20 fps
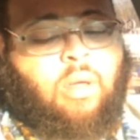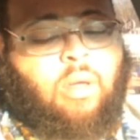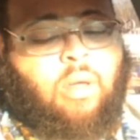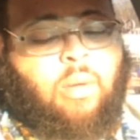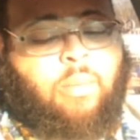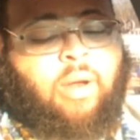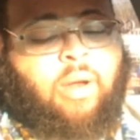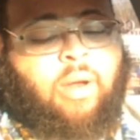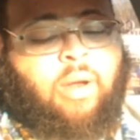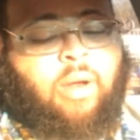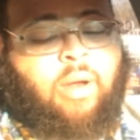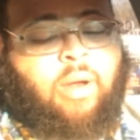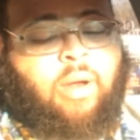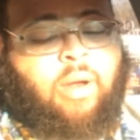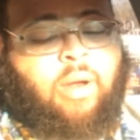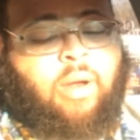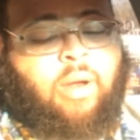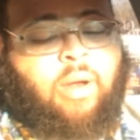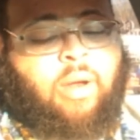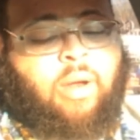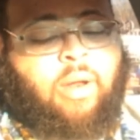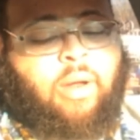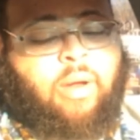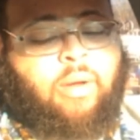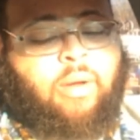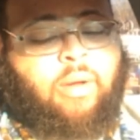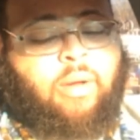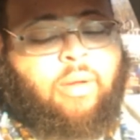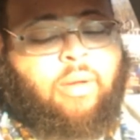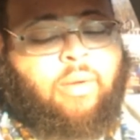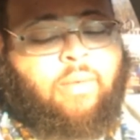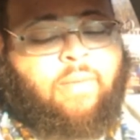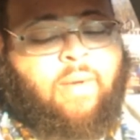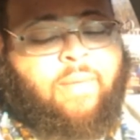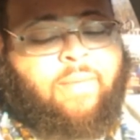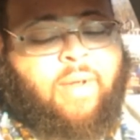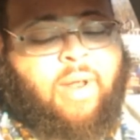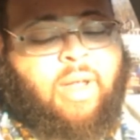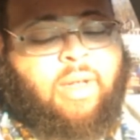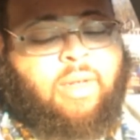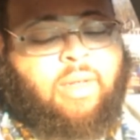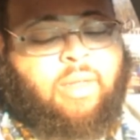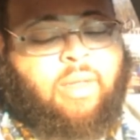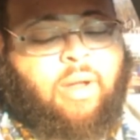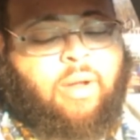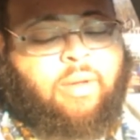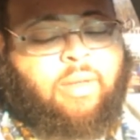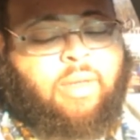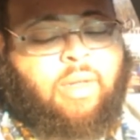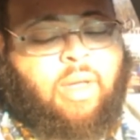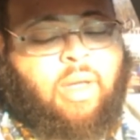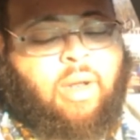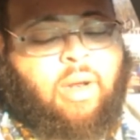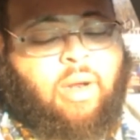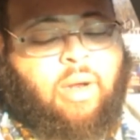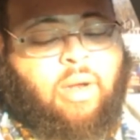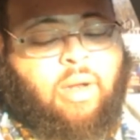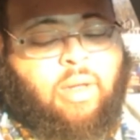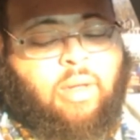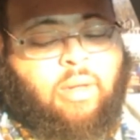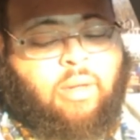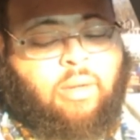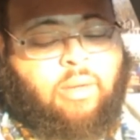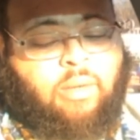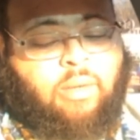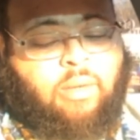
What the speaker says: I'm gonna jump around in here. Revelation 13 and